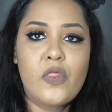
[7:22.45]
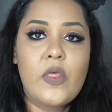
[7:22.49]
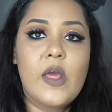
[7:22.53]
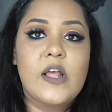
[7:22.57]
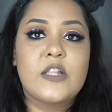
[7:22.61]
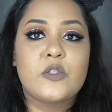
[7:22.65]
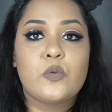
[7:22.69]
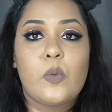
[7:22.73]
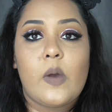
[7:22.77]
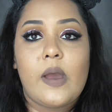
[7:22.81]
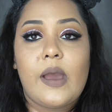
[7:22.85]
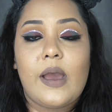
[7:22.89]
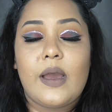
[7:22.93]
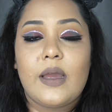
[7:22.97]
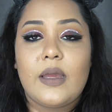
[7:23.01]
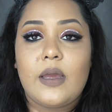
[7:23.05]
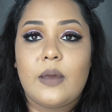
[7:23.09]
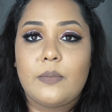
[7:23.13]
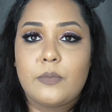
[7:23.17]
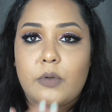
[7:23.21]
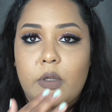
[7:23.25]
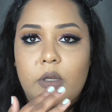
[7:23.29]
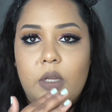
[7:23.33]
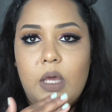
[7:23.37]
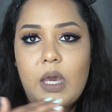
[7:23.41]
That's why
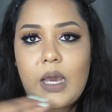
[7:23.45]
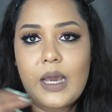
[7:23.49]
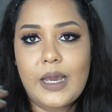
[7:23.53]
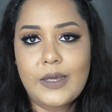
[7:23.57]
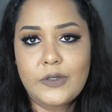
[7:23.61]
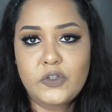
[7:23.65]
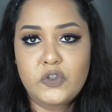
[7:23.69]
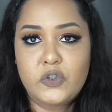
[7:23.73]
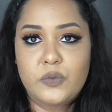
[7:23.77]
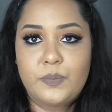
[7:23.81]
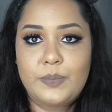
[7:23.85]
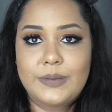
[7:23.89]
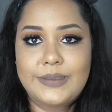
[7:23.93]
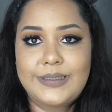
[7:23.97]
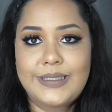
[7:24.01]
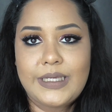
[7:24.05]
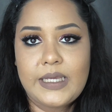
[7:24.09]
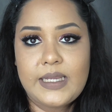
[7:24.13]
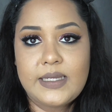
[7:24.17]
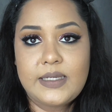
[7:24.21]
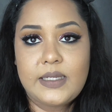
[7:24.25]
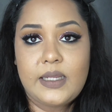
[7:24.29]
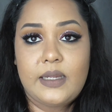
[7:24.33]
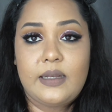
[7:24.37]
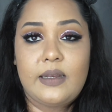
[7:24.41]
I'm not 100%